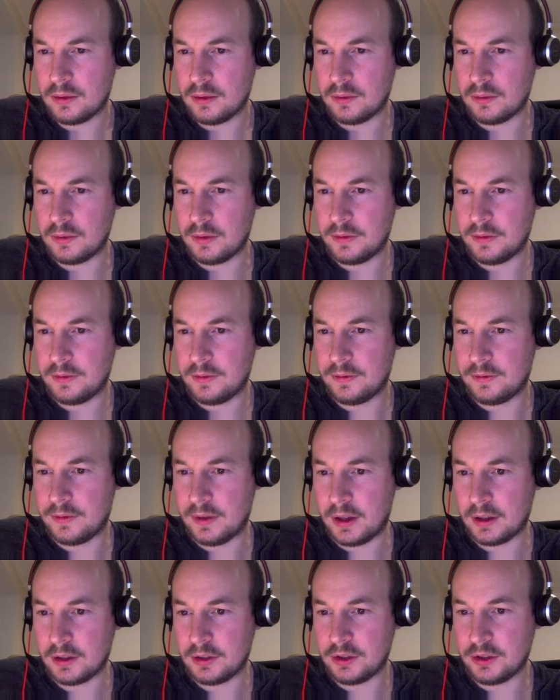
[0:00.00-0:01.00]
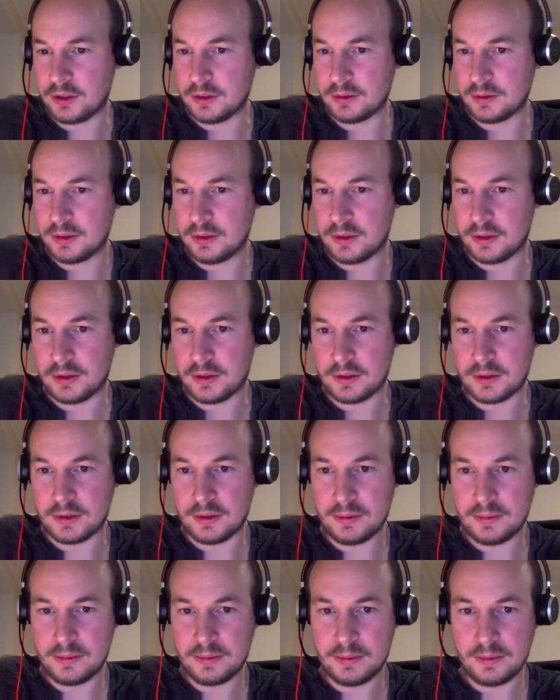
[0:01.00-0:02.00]
function because
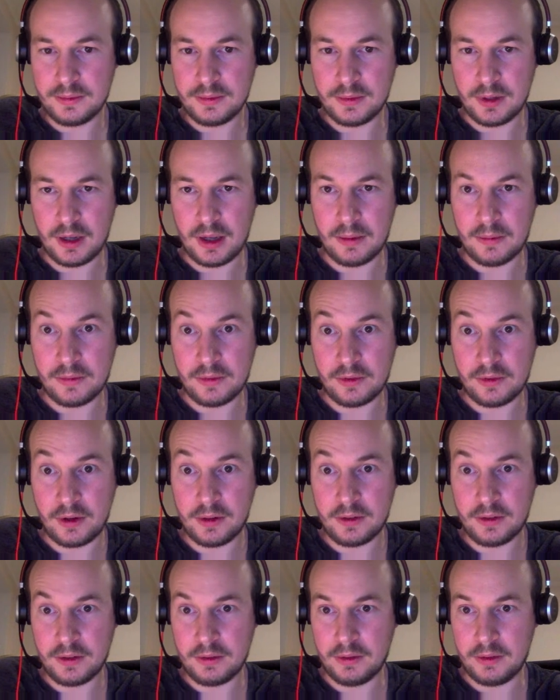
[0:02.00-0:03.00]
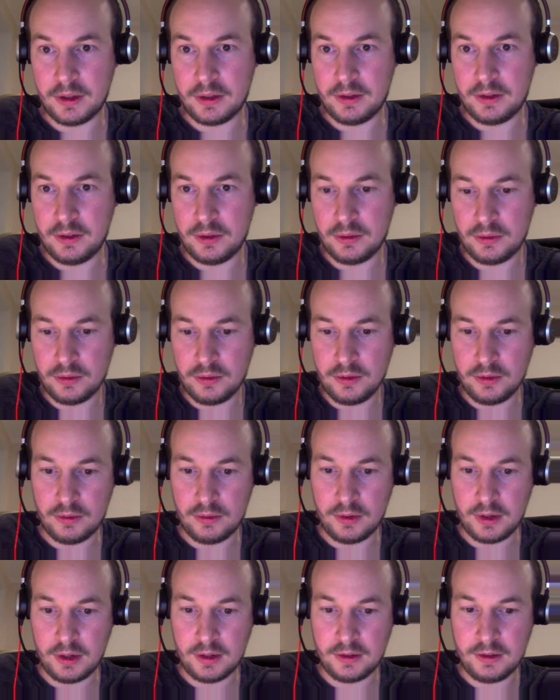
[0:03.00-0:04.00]
I am relatively new to
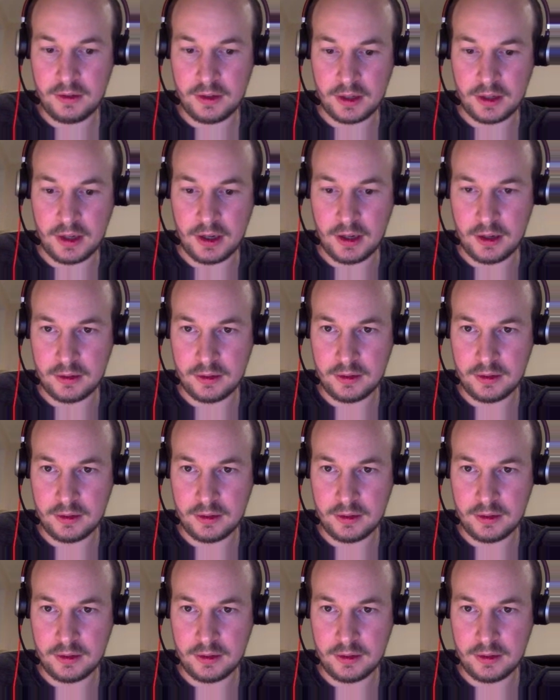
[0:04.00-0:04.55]
Rust again.